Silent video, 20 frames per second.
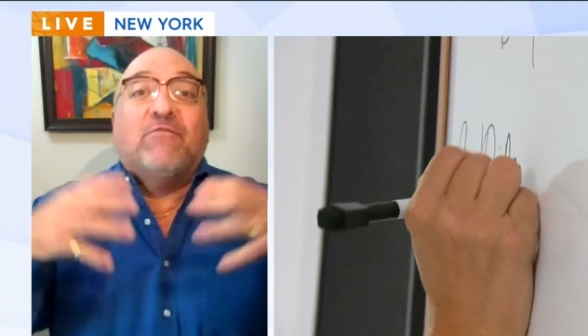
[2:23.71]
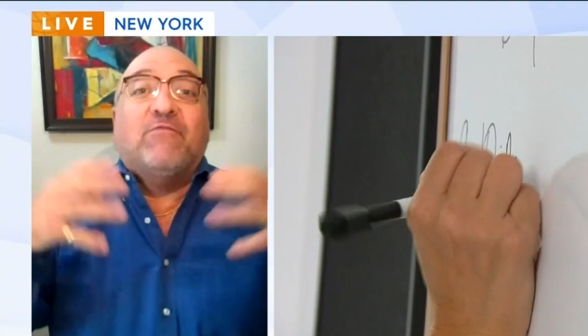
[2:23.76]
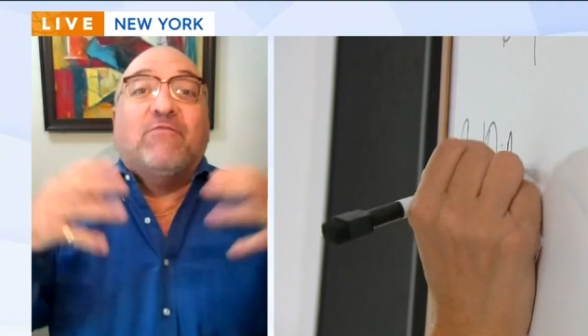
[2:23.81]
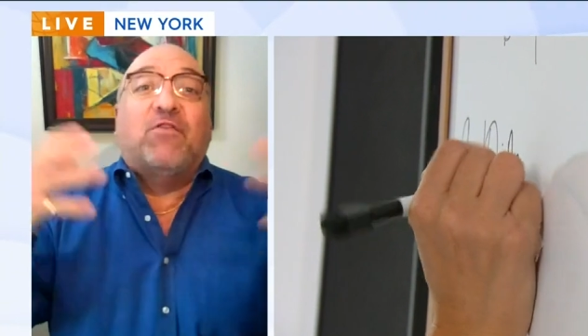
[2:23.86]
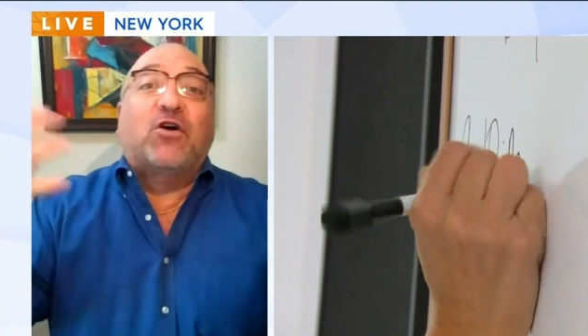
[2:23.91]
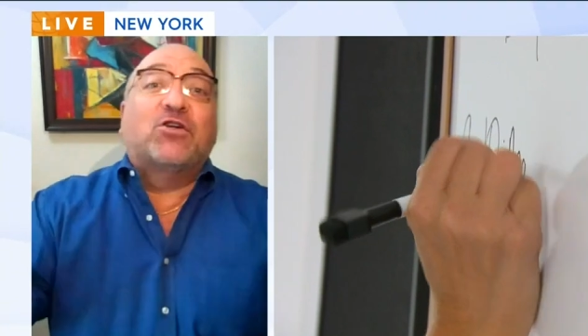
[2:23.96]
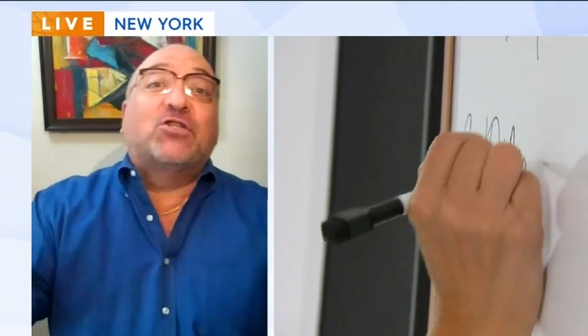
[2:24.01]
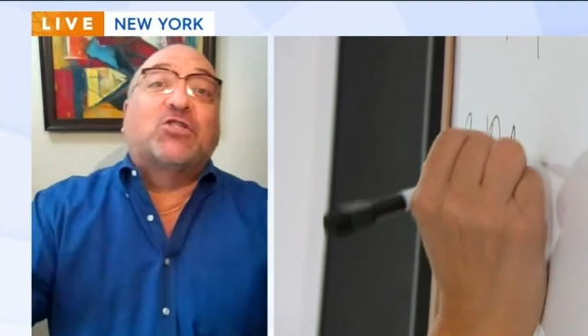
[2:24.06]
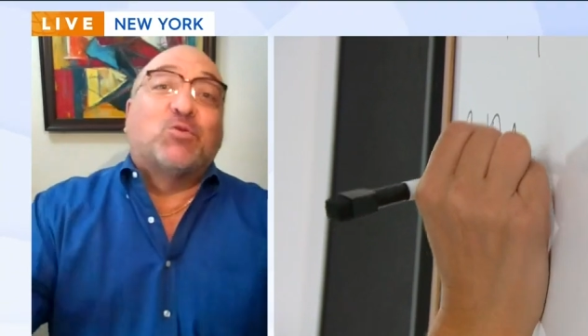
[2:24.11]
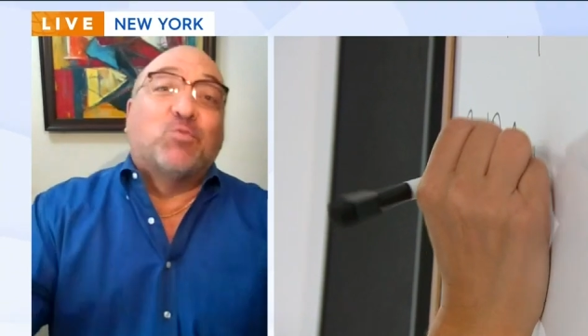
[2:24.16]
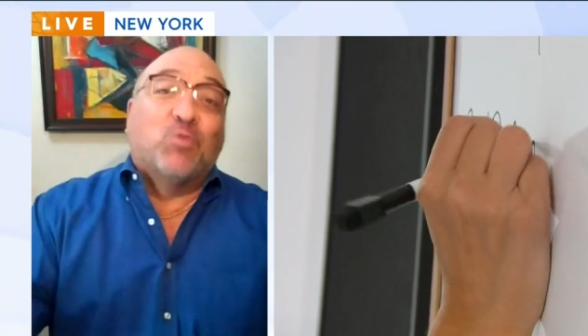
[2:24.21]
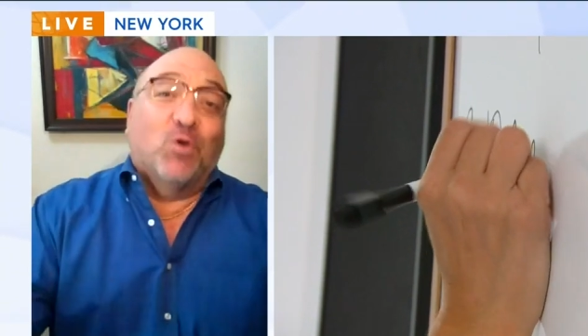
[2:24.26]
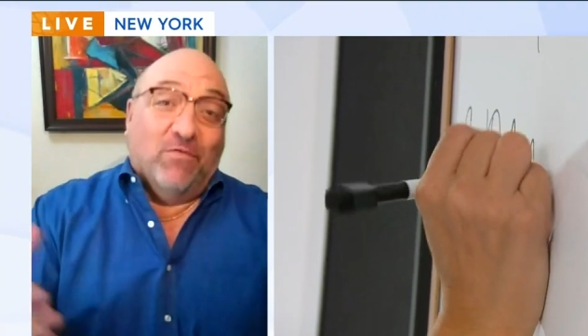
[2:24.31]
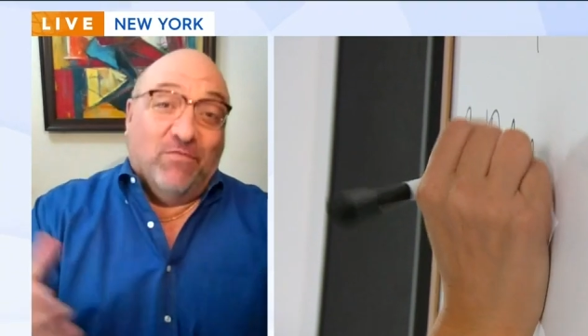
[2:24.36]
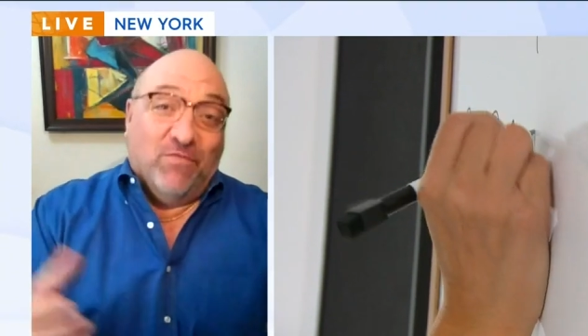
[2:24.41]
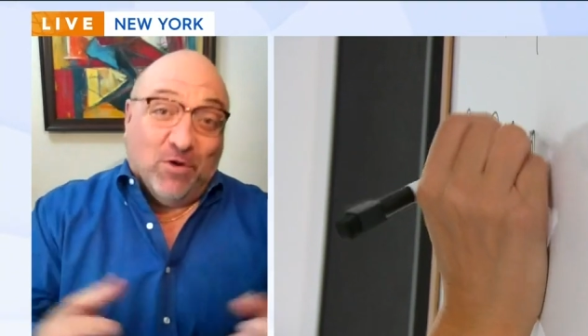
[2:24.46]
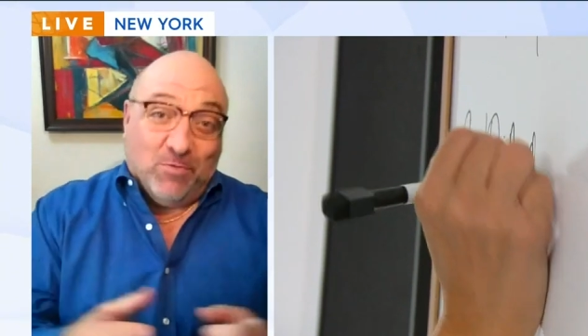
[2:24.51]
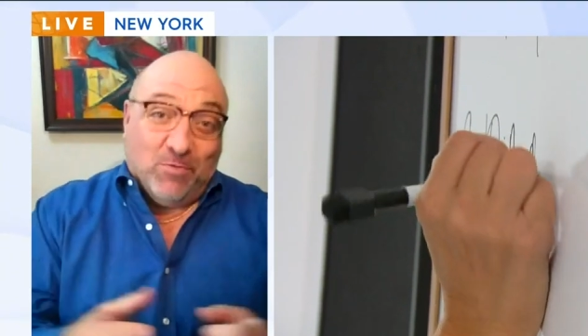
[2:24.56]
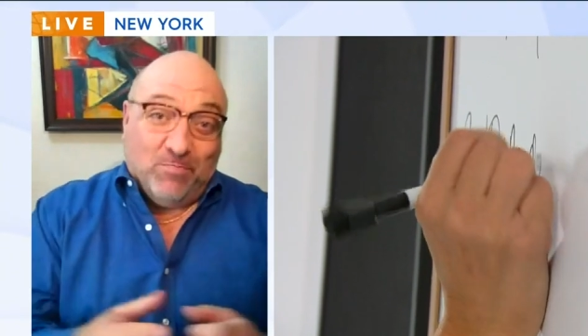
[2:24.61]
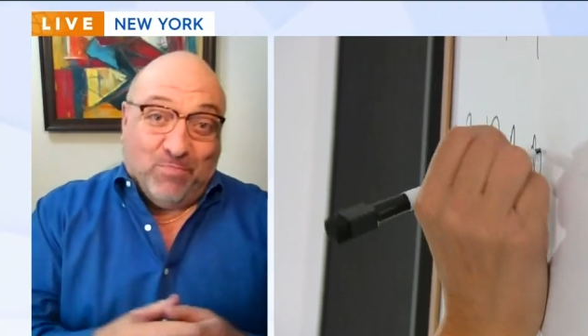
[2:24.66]
virtual
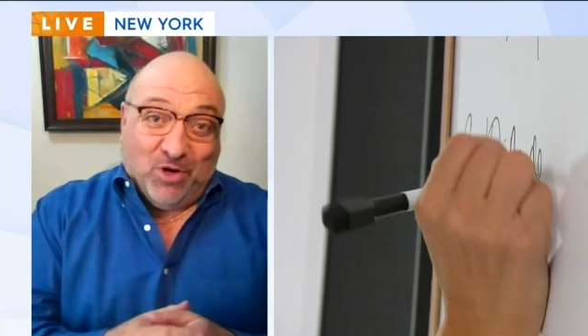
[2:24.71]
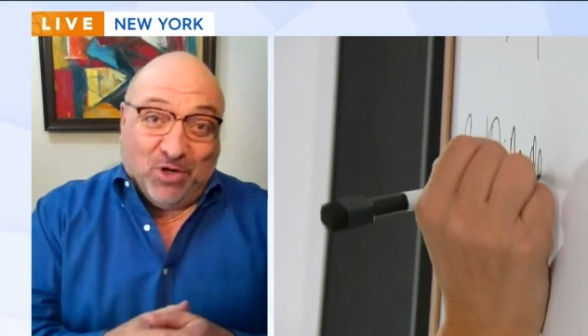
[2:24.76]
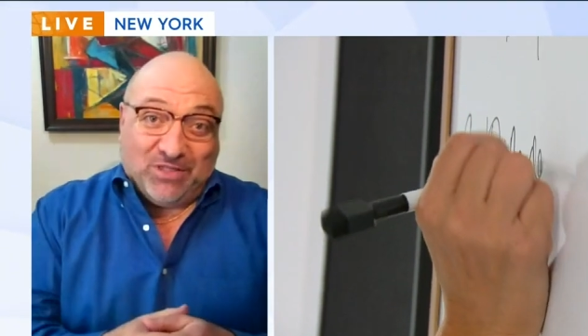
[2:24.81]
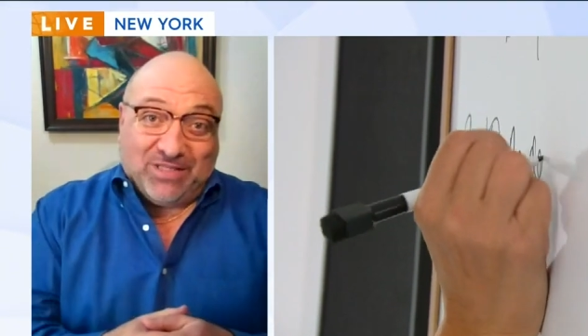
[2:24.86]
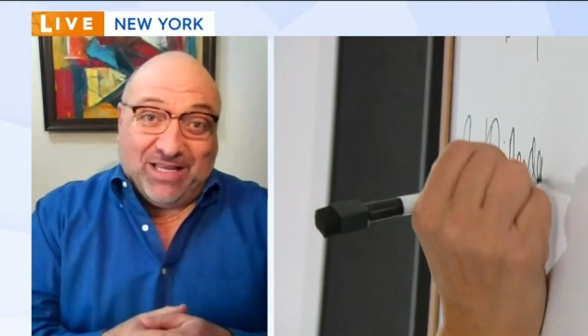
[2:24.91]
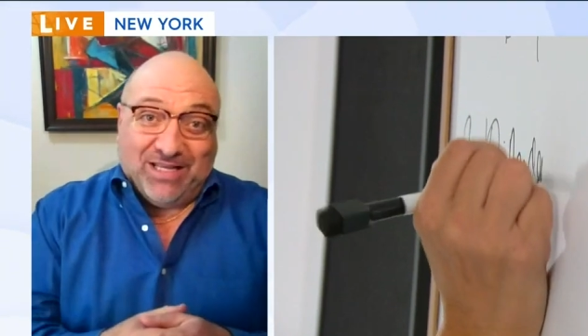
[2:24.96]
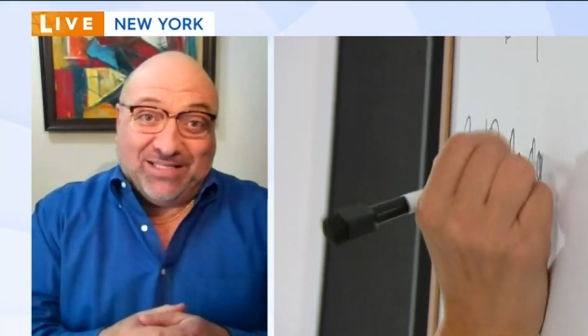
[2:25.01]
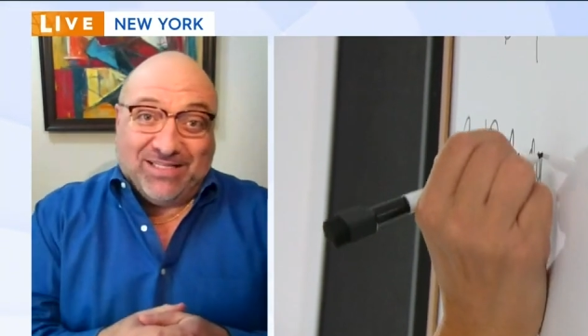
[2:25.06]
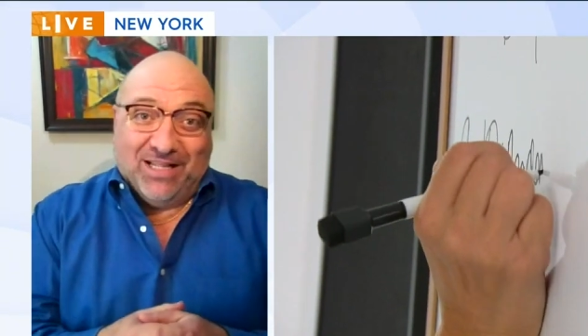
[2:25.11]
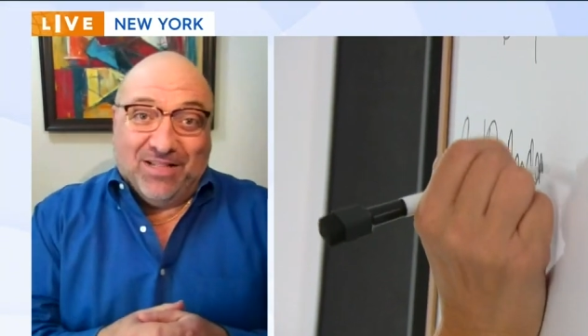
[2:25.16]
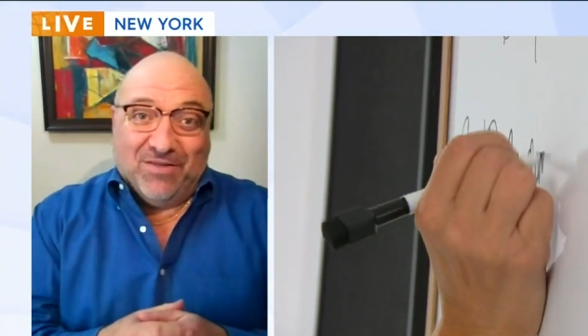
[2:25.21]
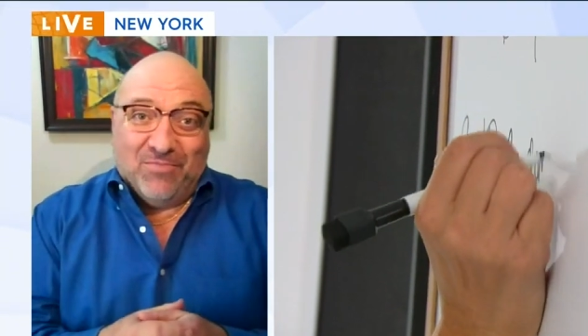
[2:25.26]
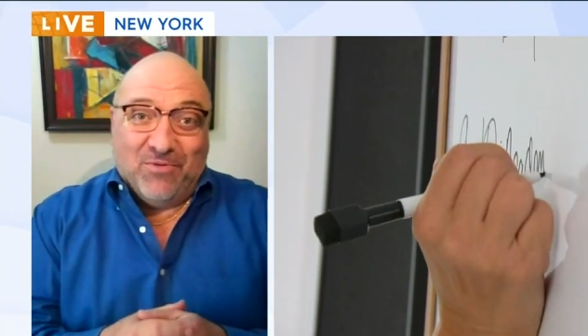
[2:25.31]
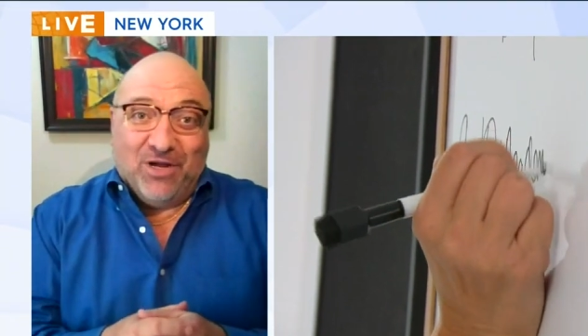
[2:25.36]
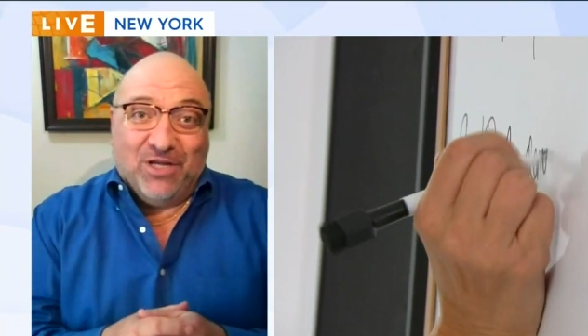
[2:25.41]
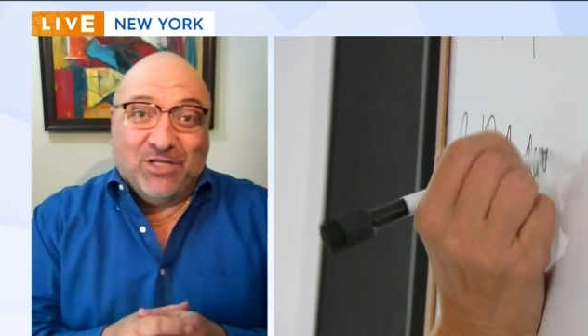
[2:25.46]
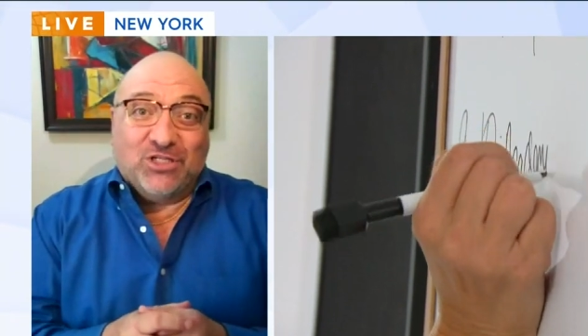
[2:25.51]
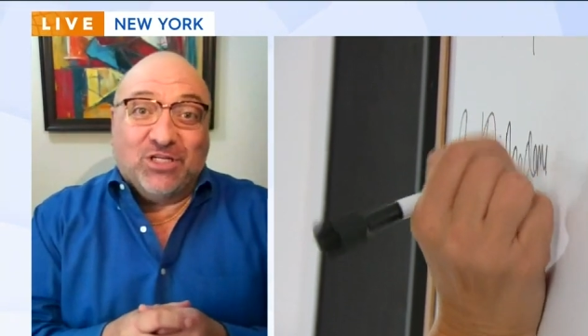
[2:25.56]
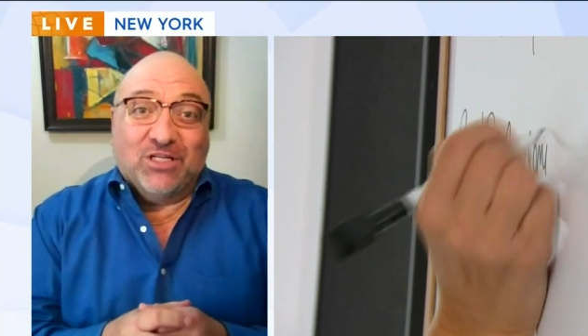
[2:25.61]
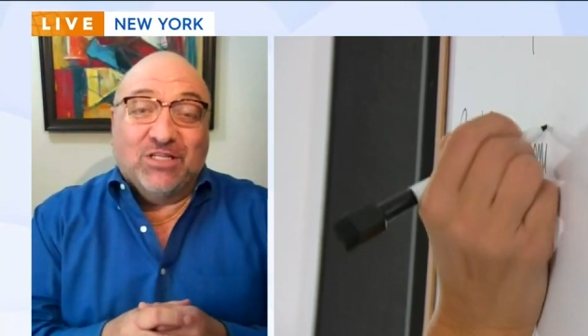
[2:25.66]
birthday
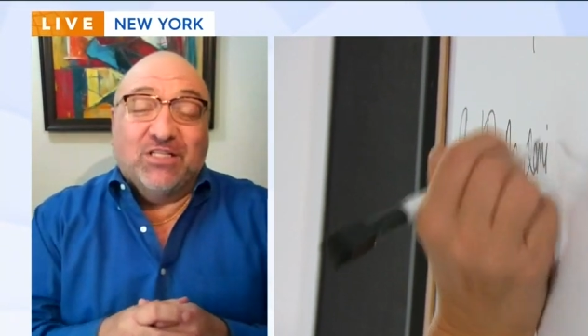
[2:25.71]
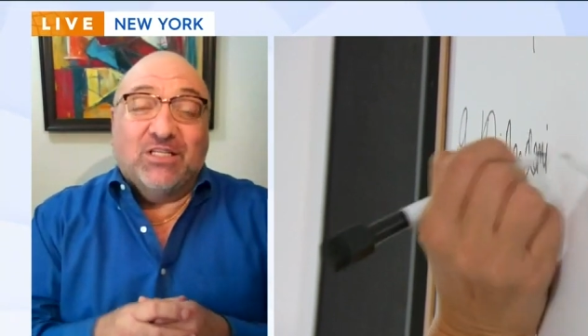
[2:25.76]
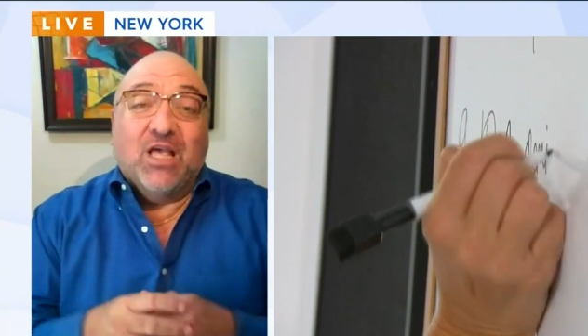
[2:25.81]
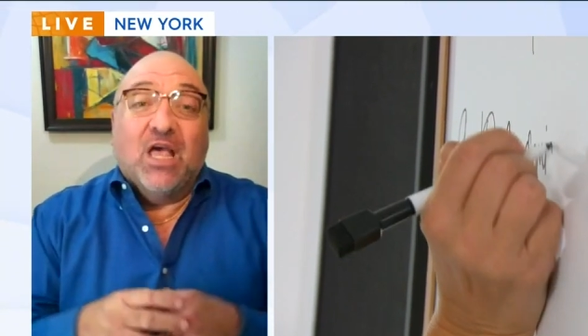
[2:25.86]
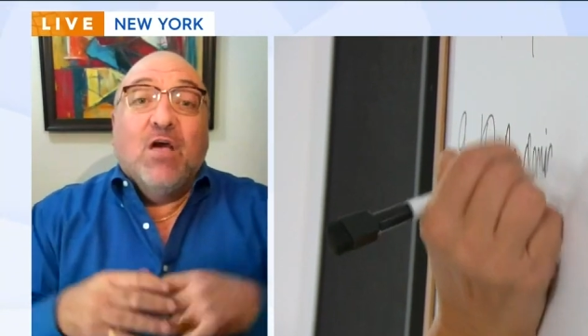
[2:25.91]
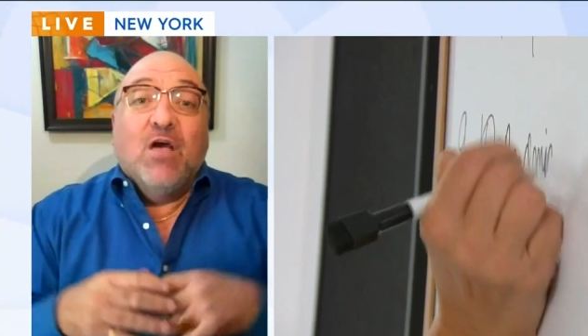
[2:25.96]
celebrations.